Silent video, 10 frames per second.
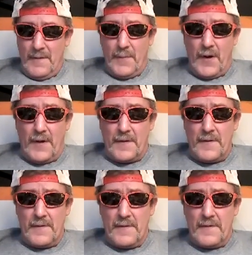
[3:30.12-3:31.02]

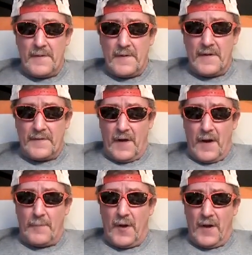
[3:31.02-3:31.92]
but he's got
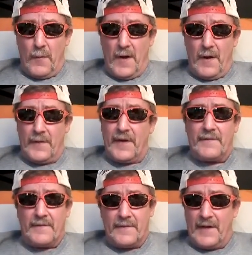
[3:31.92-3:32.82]
to play well,
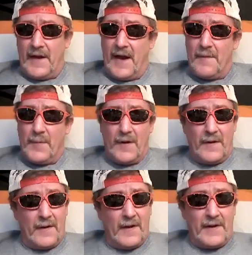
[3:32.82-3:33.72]
and they have been a
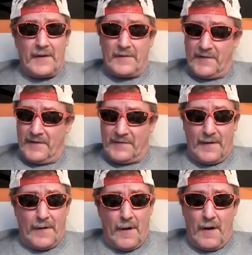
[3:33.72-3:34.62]
little
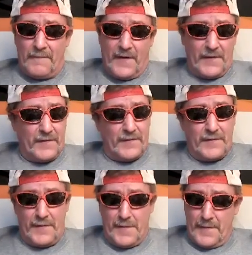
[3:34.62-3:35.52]
inconsistent on offense
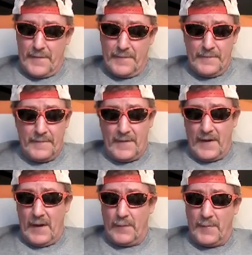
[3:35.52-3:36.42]
this year, and
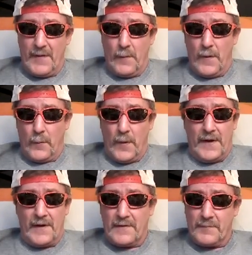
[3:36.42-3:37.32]
that would be the one
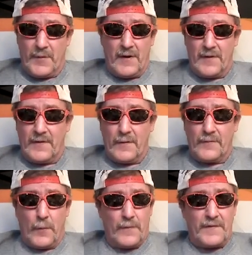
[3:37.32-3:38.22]
weakness because
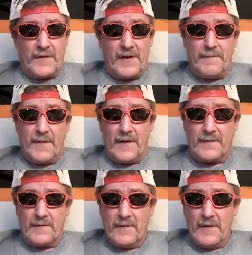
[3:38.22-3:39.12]
Georgia's
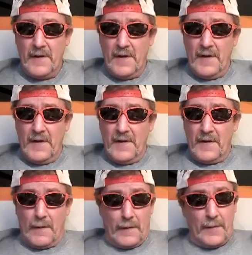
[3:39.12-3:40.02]
defense,
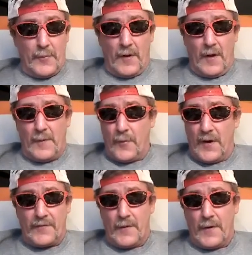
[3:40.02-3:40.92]
they're going to put a lot of
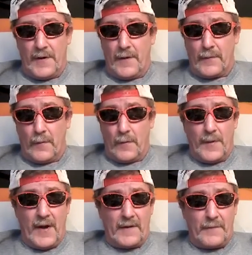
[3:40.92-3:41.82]
pressure on the other
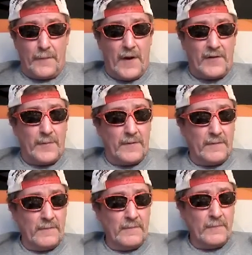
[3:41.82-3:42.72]
quarterback, the freshman,
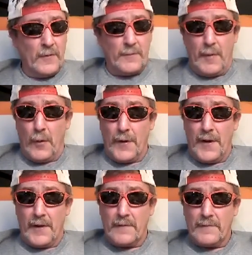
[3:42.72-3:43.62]
Bo
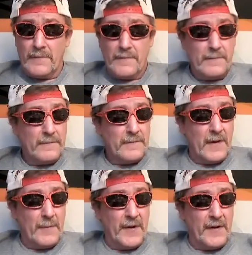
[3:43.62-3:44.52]
Nix.
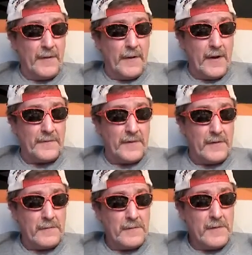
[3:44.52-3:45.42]
That'll be interesting.